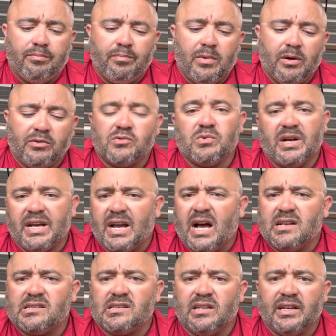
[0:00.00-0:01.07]
was when it
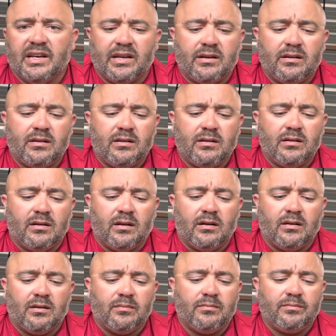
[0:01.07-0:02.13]
got slick,
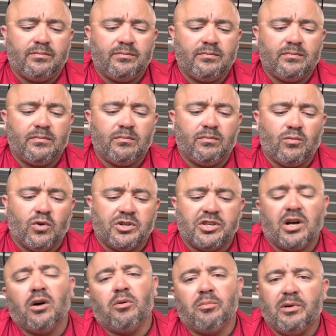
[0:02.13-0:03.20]
which
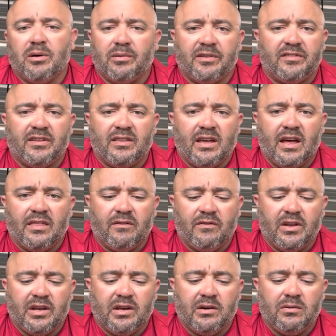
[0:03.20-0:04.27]
y'all will be able to see that in the
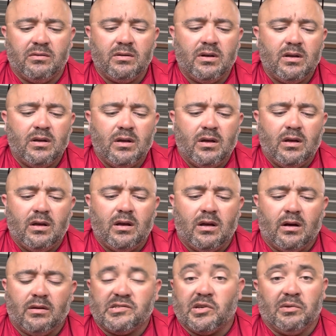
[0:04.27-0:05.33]
video. It
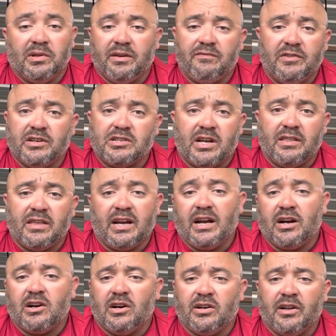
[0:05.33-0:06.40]
was the only fish I think I
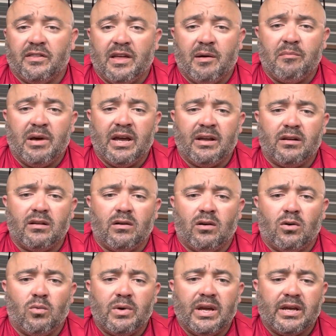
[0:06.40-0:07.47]
caught on that bait
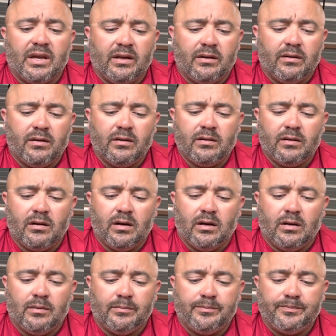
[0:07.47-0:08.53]
all weekend.
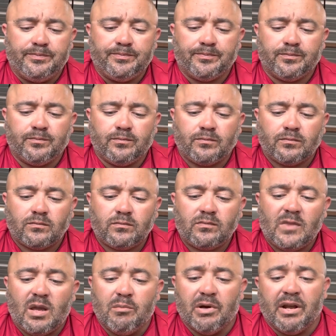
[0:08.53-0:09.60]
But
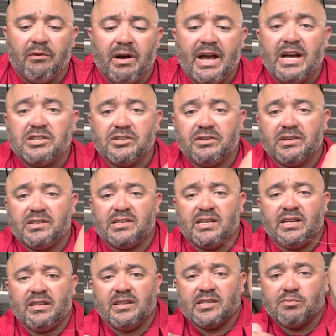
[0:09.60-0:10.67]
anyway, as you can
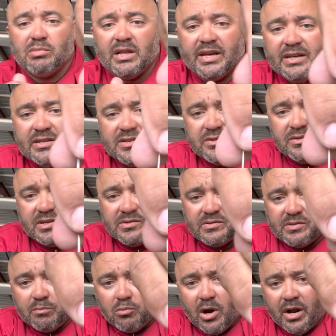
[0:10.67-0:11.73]
see, this blade too, this
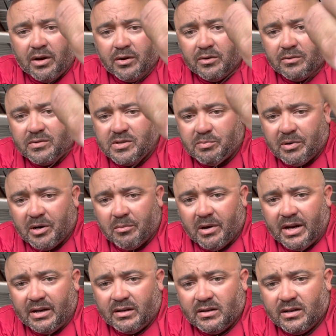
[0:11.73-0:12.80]
was a brand new spinner bait,